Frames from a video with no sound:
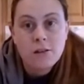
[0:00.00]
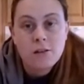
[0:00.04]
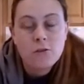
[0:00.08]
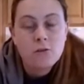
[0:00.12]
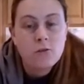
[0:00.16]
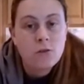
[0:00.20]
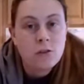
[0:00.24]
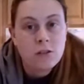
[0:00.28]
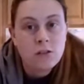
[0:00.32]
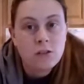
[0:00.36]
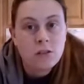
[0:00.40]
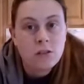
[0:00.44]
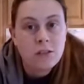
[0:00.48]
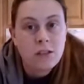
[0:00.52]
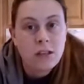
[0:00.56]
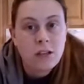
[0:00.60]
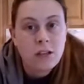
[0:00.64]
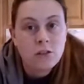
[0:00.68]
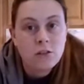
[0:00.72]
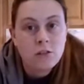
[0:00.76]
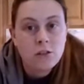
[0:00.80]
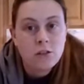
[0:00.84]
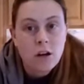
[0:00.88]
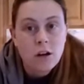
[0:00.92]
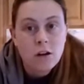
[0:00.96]

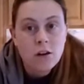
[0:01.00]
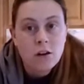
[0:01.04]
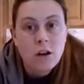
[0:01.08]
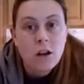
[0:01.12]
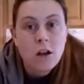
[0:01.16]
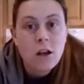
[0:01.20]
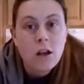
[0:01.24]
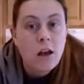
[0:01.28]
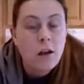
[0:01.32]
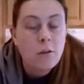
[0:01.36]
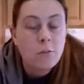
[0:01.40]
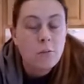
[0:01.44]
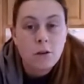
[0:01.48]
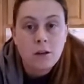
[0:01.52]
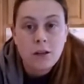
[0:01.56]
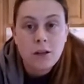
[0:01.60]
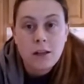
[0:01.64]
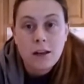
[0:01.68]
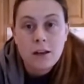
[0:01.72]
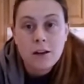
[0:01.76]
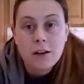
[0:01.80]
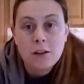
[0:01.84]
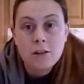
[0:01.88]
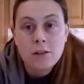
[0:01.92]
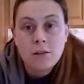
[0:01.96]
crystallization jar. I'm going to
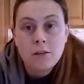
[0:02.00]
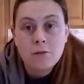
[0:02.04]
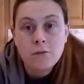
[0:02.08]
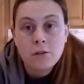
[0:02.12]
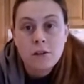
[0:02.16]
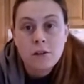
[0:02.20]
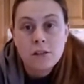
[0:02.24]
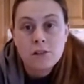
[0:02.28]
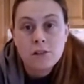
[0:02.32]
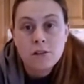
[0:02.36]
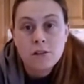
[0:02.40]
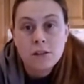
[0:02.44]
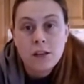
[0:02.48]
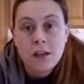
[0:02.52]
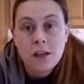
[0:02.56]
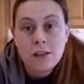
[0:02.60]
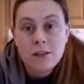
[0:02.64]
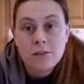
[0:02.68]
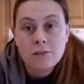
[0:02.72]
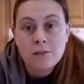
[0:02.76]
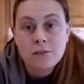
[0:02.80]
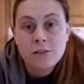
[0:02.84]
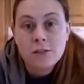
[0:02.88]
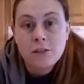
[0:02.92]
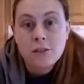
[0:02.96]
get it in the freezer to get
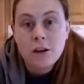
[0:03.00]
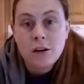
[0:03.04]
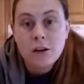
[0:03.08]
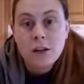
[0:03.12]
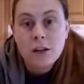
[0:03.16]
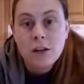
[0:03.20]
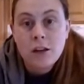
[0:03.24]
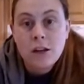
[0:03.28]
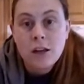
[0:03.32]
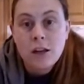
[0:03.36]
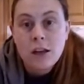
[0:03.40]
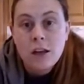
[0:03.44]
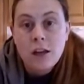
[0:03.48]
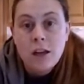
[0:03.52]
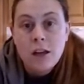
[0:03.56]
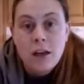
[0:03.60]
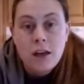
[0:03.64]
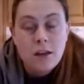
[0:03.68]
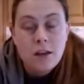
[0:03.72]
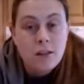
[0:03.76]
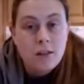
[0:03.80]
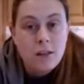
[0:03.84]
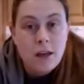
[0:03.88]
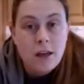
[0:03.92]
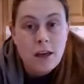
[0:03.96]
it started,
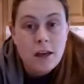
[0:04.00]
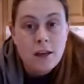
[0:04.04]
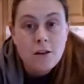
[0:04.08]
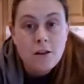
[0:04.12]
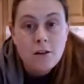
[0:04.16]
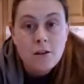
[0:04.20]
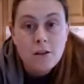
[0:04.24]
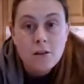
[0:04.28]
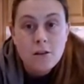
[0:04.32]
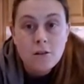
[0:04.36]
and then